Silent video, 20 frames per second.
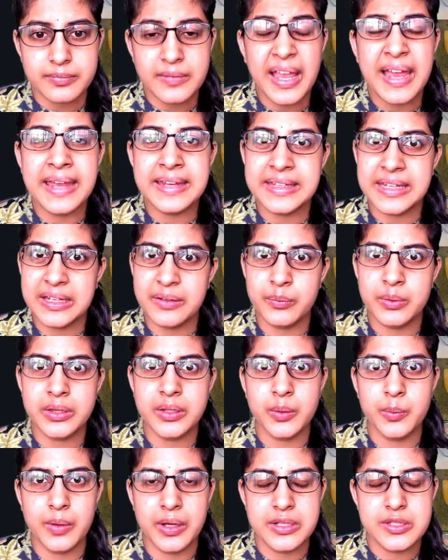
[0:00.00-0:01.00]
And even
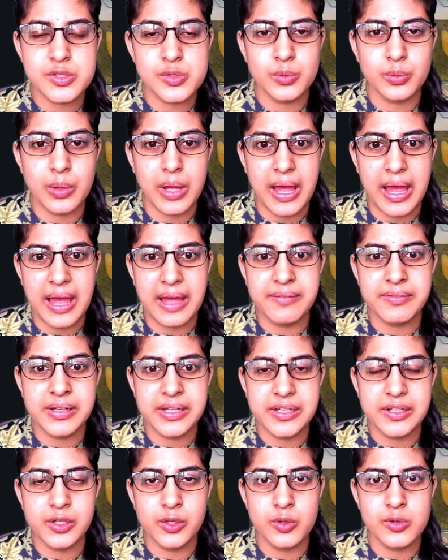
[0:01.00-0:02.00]
the ones who have an
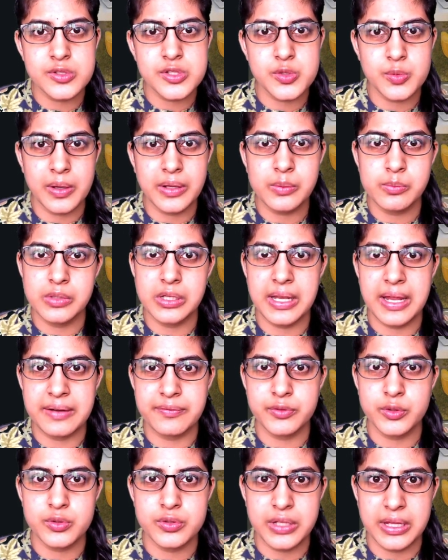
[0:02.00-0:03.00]
enclosed one will
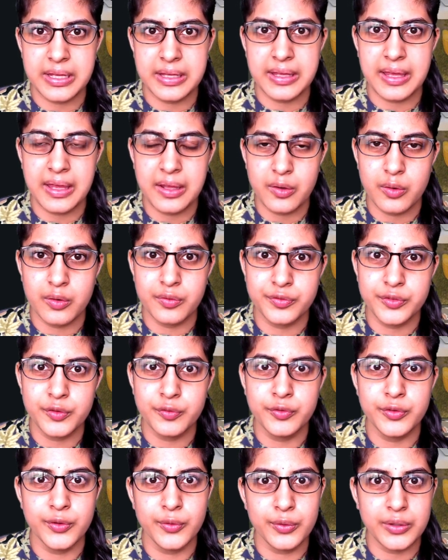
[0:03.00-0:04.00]
have to take care of the
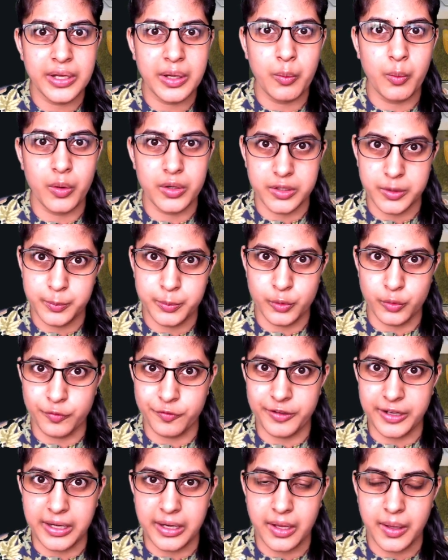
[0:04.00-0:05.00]
flooring
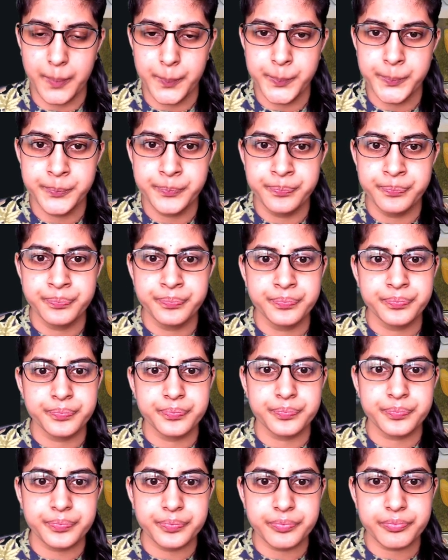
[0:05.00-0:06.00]
waterproofing.
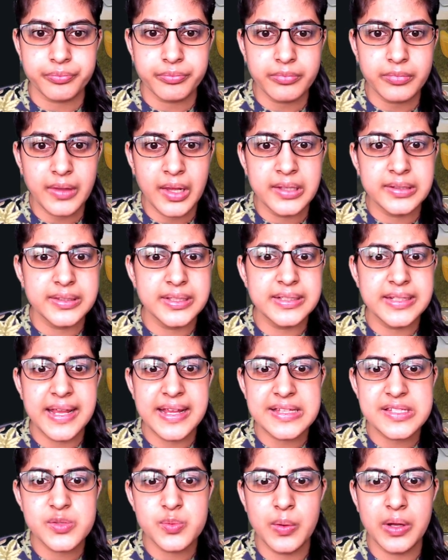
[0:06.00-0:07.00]
The
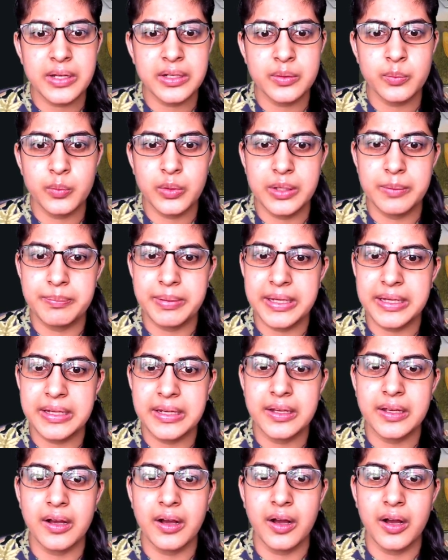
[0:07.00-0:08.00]
next one will
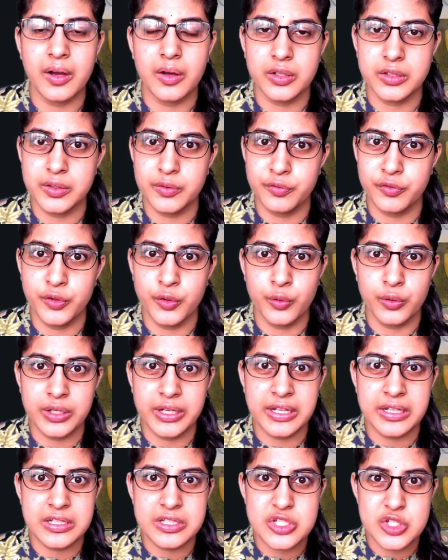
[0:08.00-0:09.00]
be uh, the
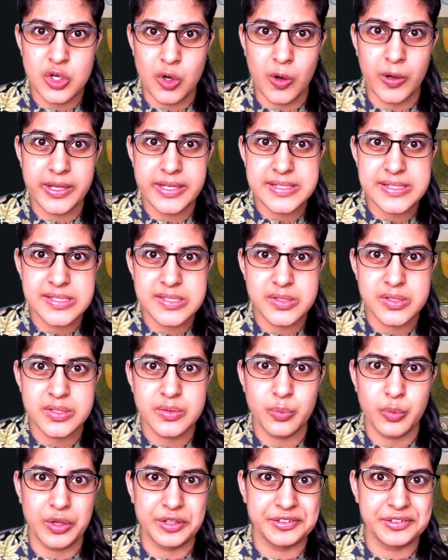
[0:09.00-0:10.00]
flooring choice,
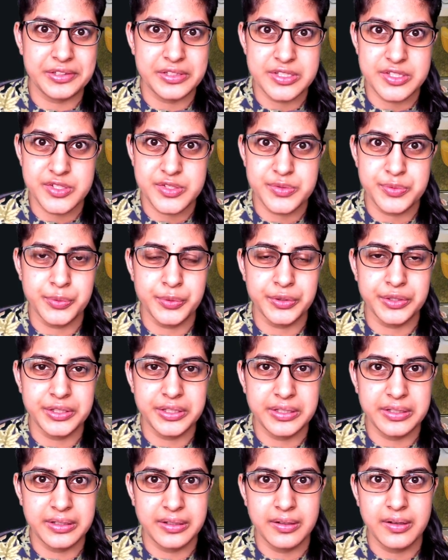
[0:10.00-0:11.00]
whether it's
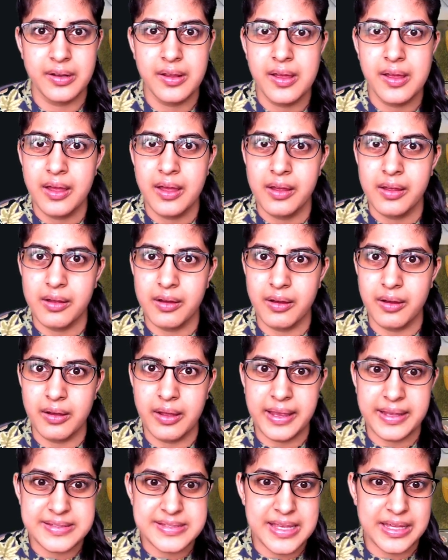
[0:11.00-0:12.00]
wooden, uh,
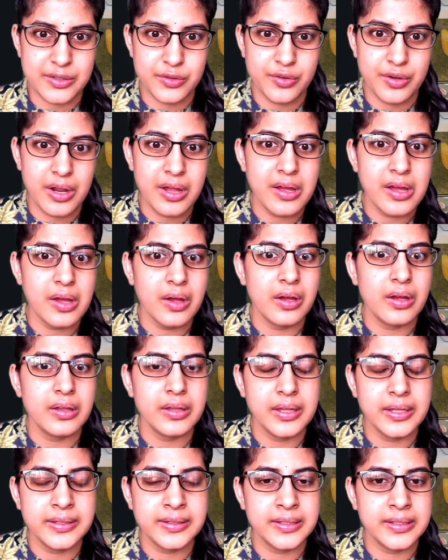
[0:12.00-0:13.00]
etc
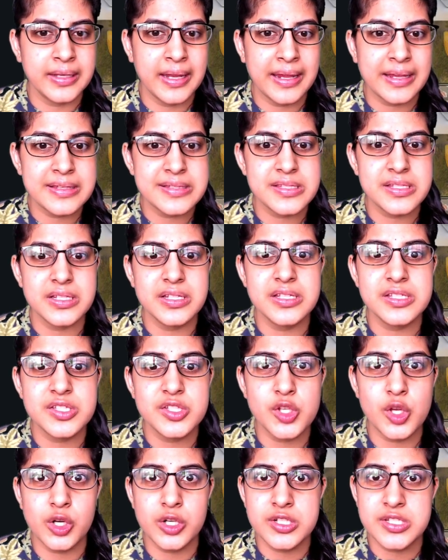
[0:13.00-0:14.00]
and the next is
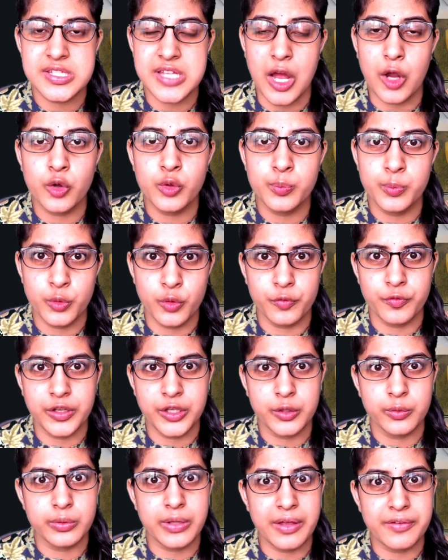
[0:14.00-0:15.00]
your soundproofing
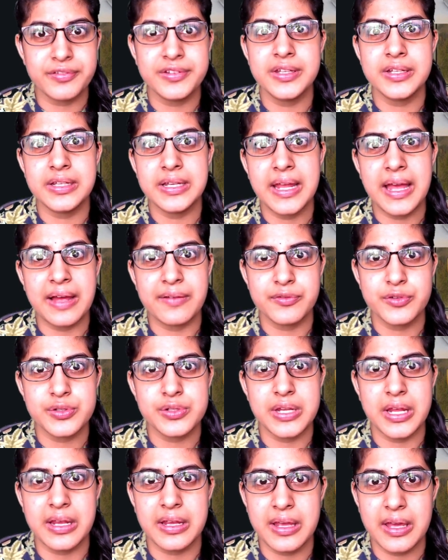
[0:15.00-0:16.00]
you definitely have to
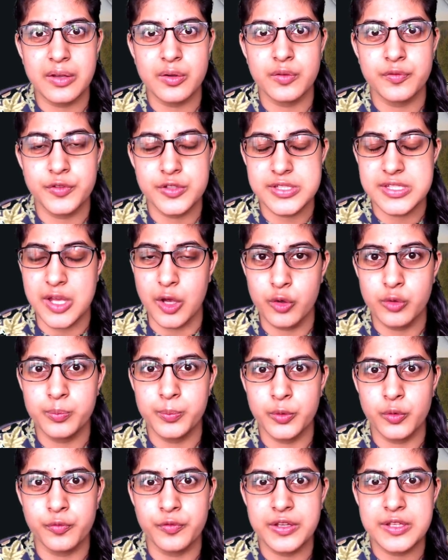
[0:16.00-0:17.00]
take care of your
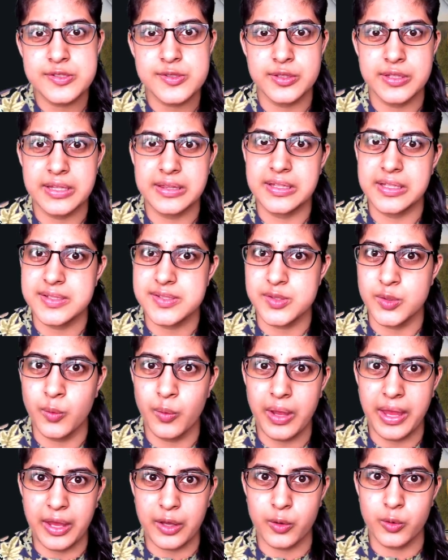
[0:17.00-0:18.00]
soundproofing so that there's no
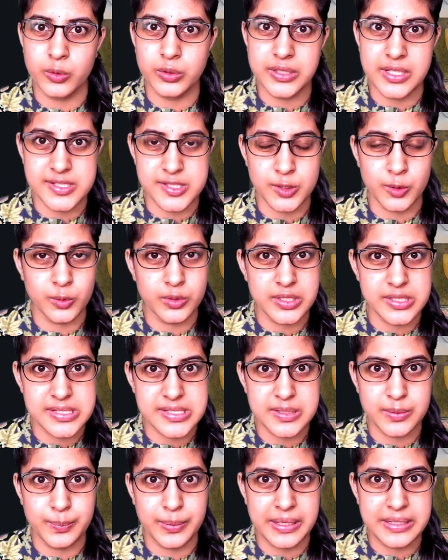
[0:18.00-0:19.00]
echo there's no
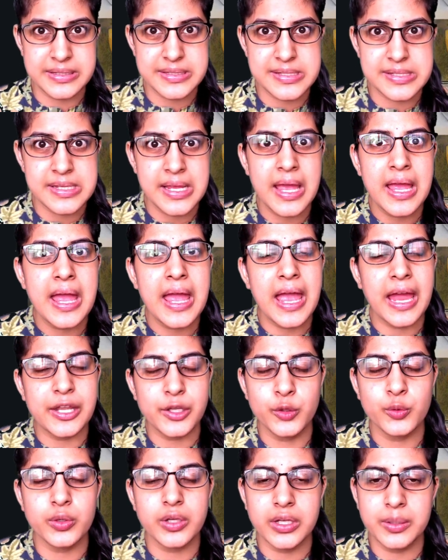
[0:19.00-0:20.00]
disturbance and
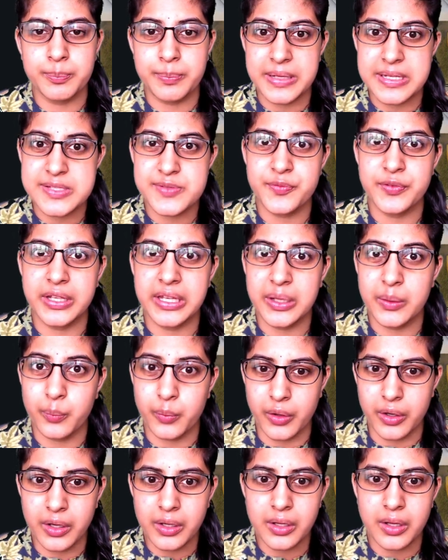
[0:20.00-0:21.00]
you can peacefully
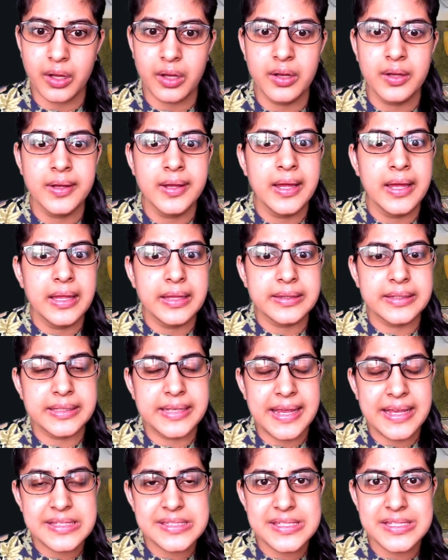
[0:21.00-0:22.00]
work the
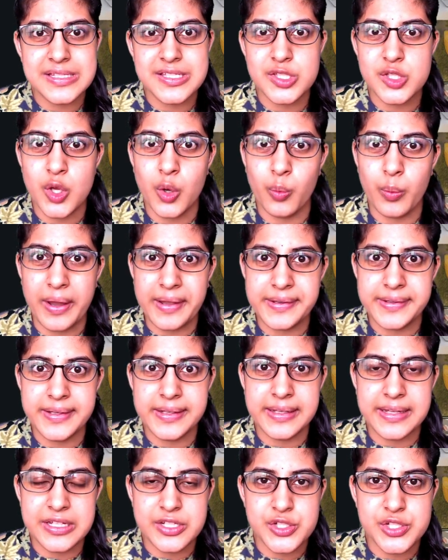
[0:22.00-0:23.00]
next is your
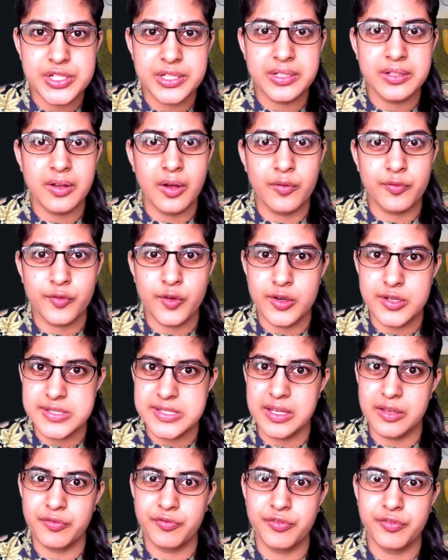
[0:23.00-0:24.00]
ventilation of course
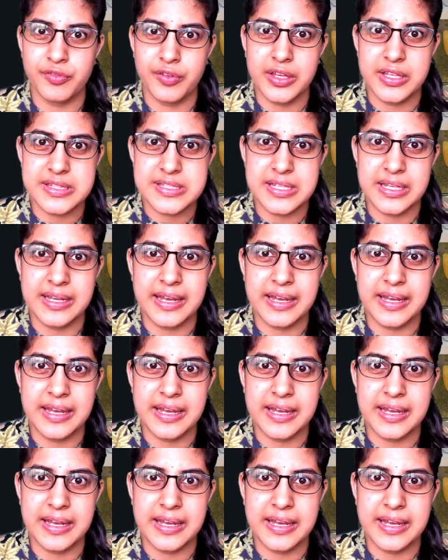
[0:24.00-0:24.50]
if it's an